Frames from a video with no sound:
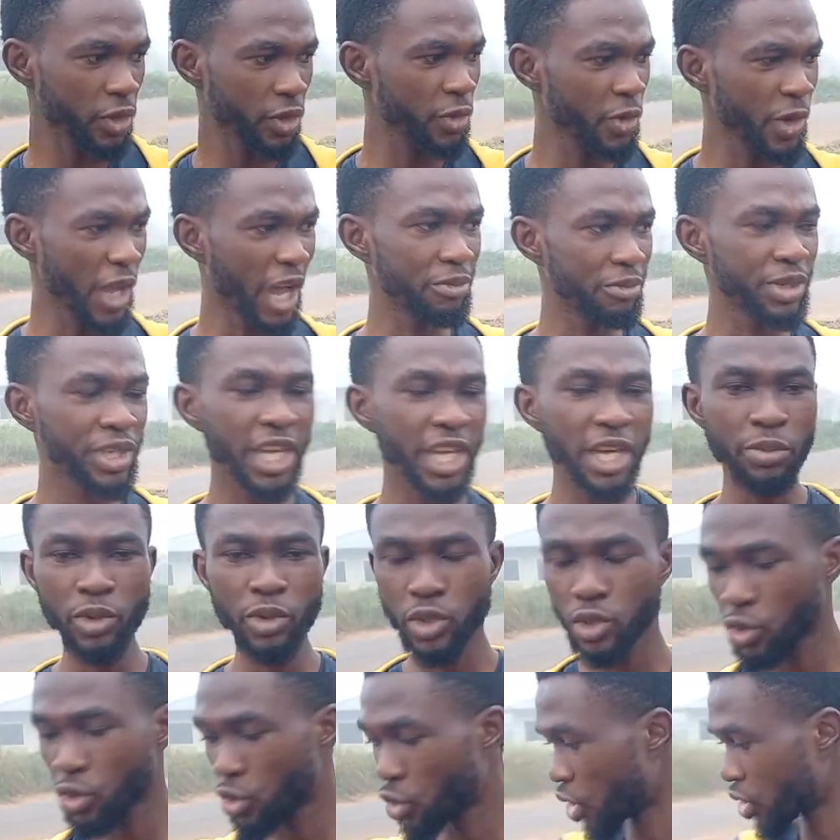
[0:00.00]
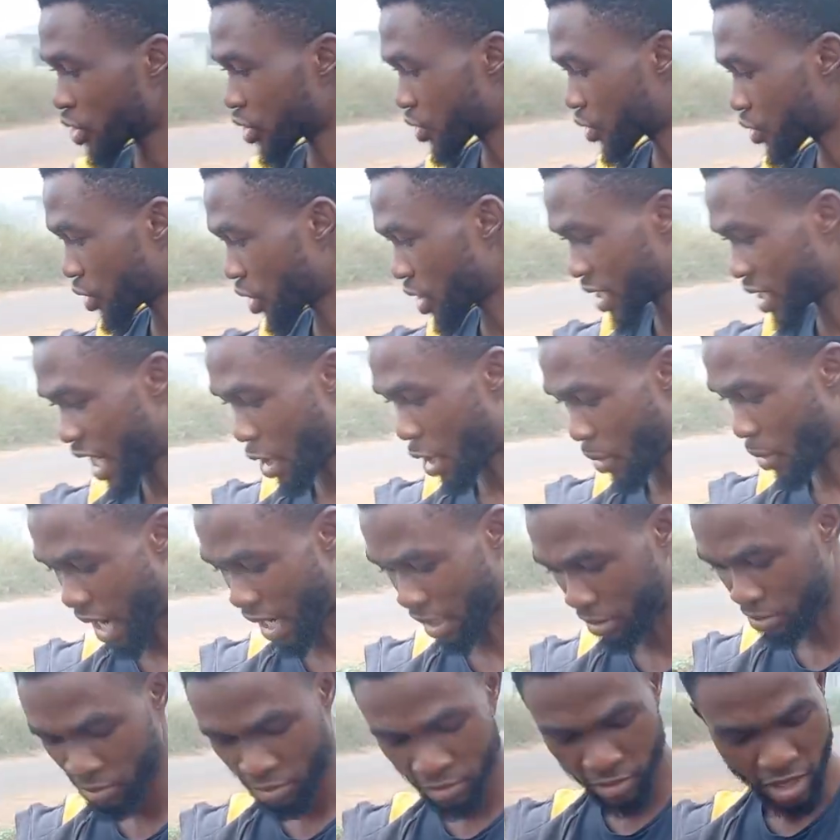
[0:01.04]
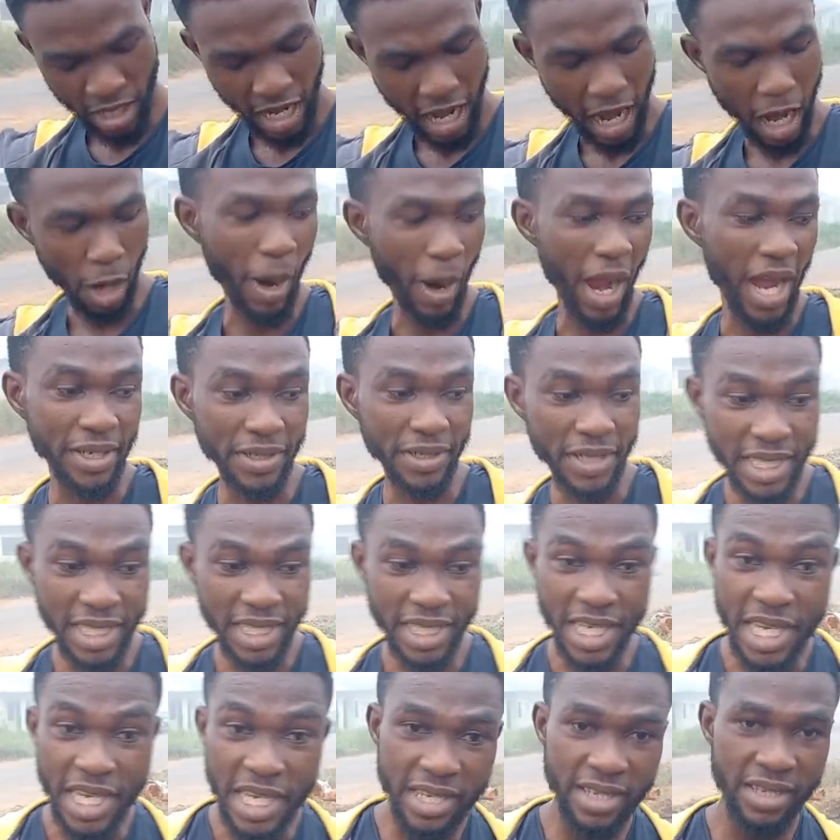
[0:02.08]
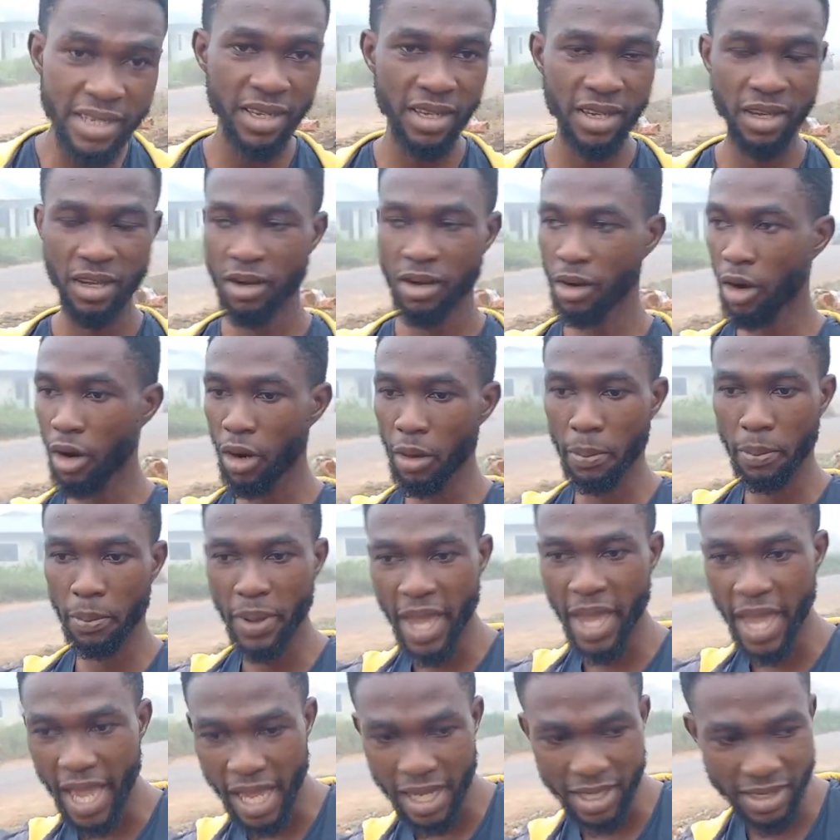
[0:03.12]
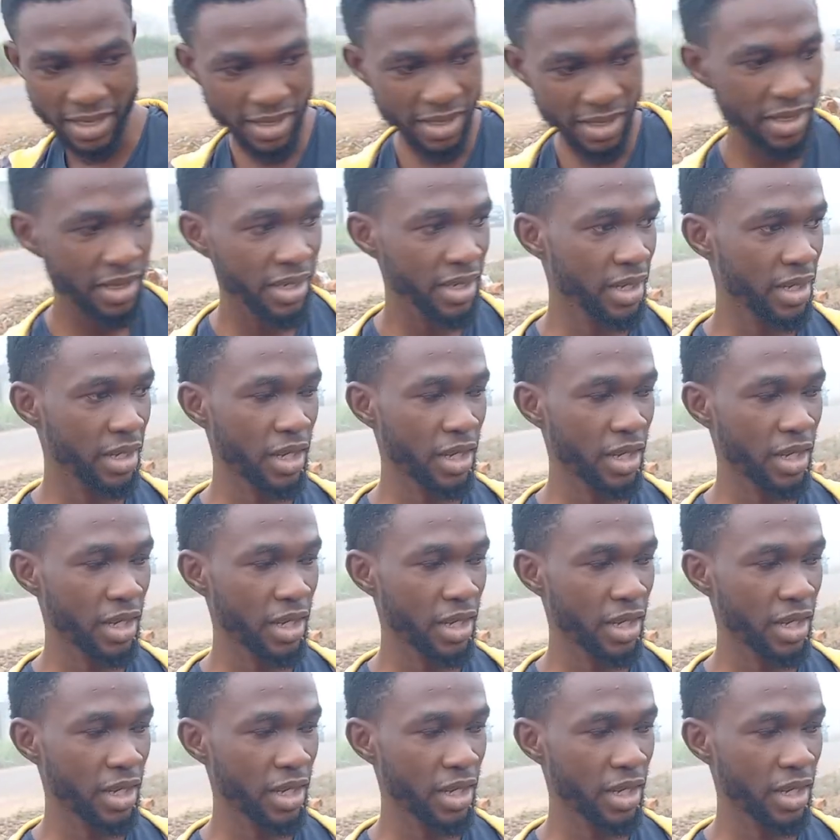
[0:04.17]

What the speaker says: we have been able to construct our ridges or beds